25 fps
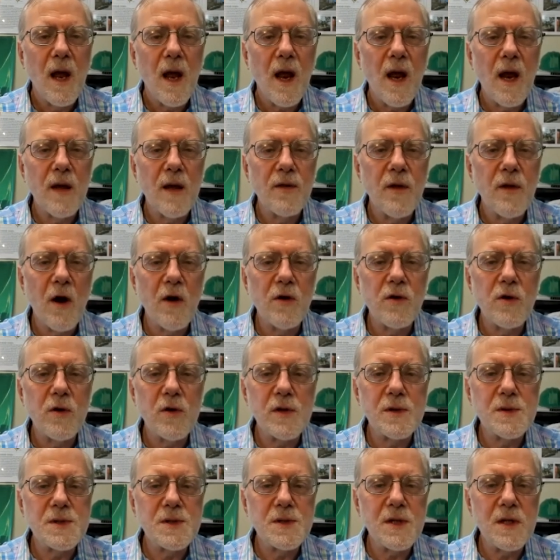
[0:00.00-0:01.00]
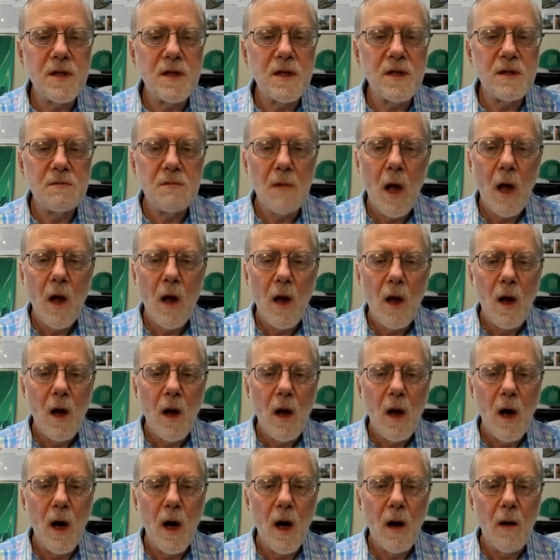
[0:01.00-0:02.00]
And there you can see
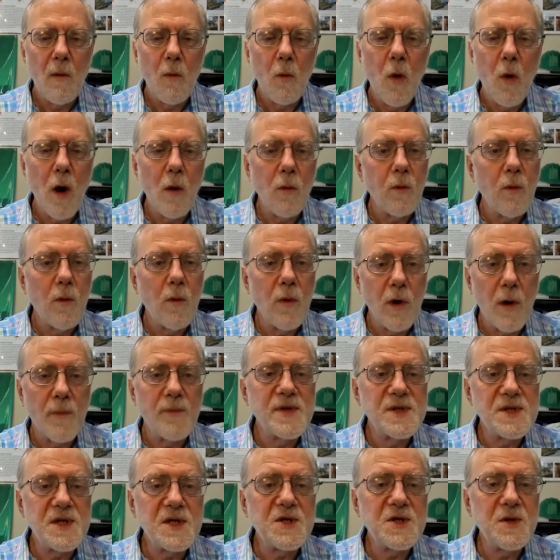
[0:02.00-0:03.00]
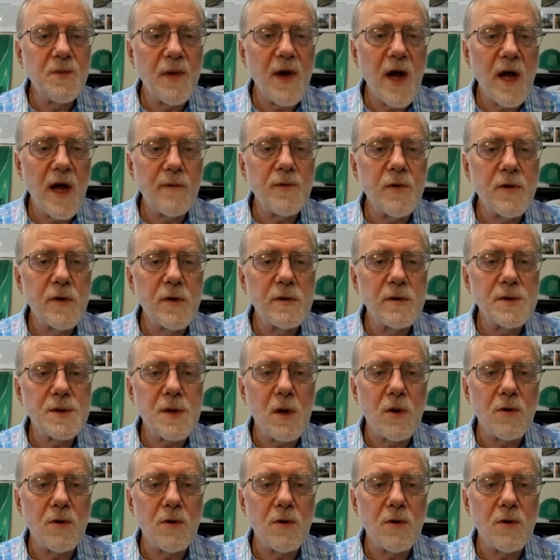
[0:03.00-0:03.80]
what our position papers,